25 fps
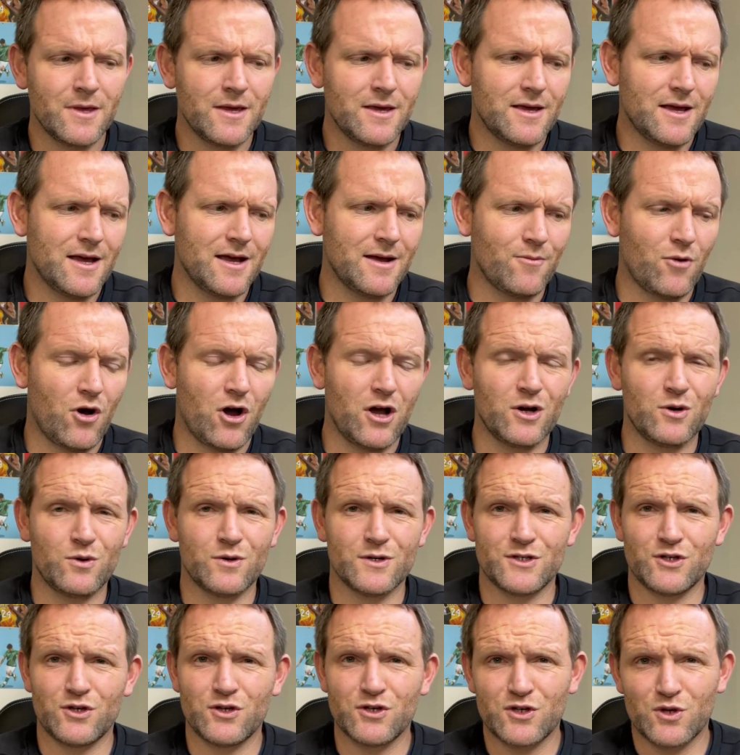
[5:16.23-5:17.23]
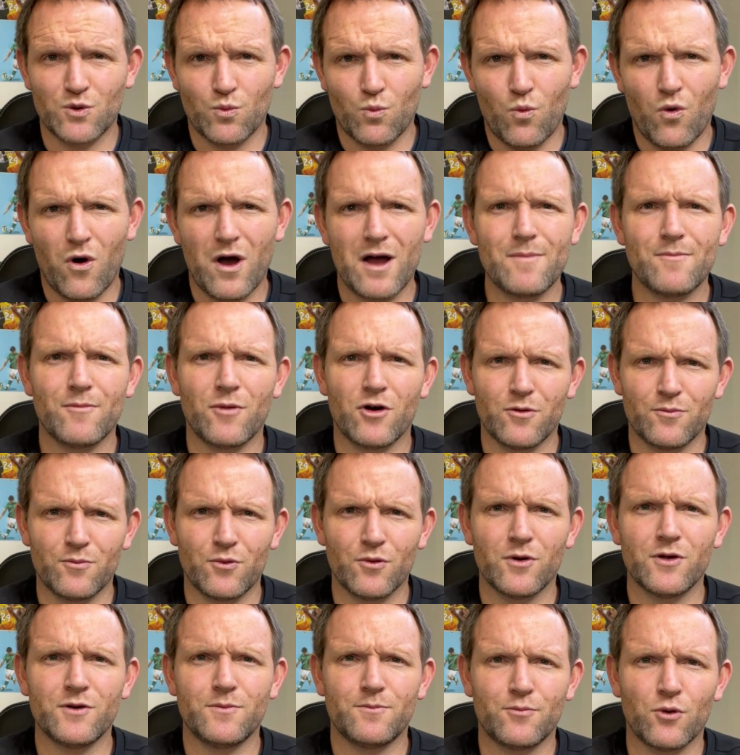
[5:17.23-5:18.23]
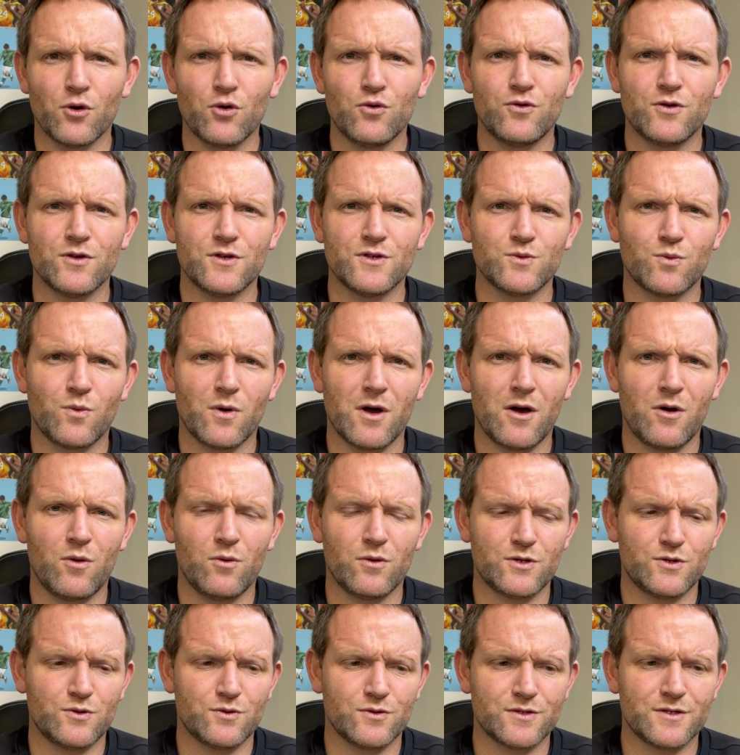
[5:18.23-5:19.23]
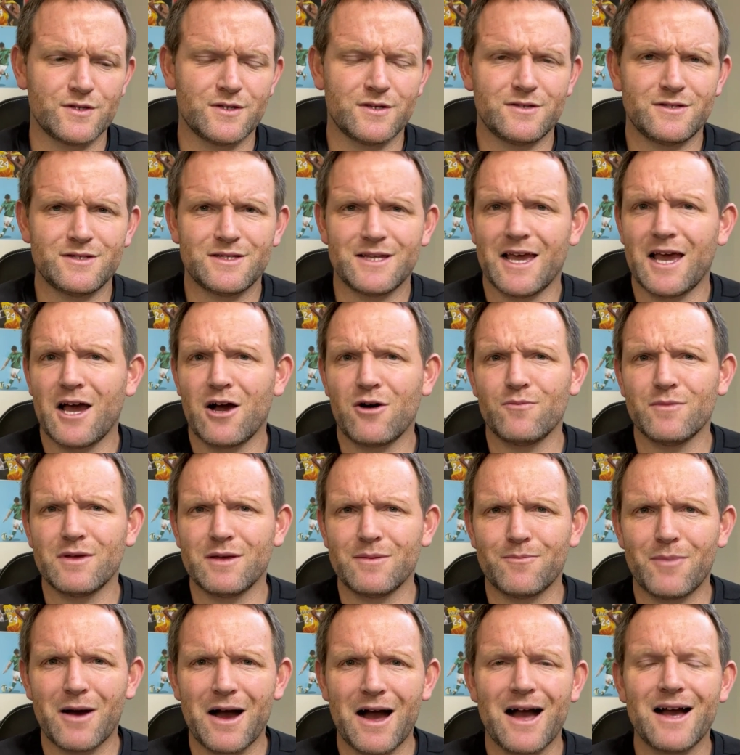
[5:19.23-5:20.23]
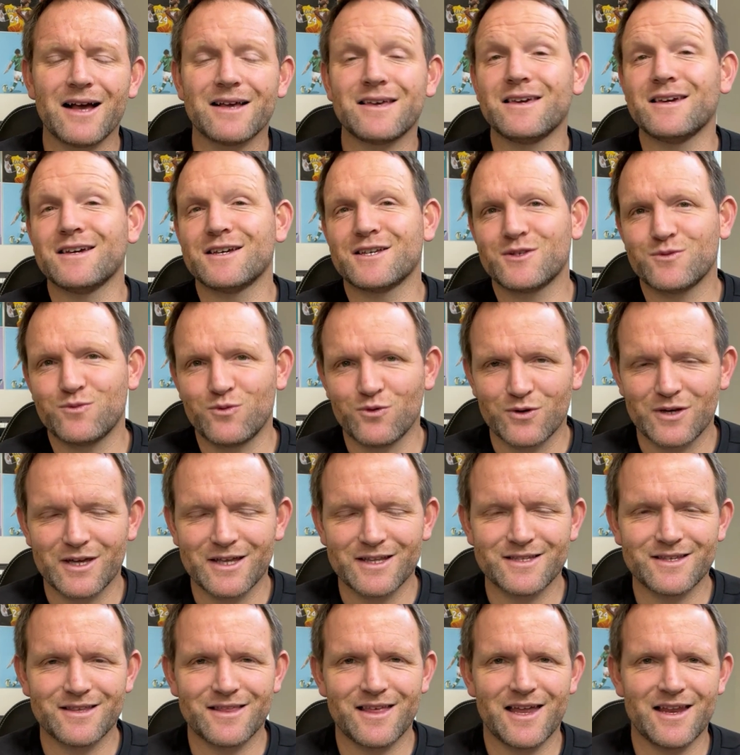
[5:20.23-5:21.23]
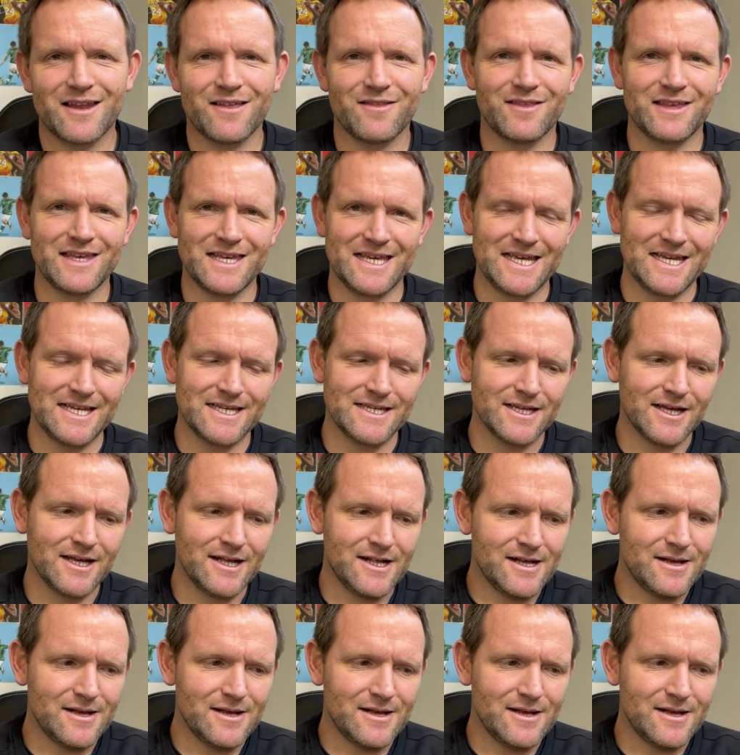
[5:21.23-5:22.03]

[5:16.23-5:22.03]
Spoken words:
I always used to wipe my boot as well, which was to help me park kicks. We'll get to that at the end.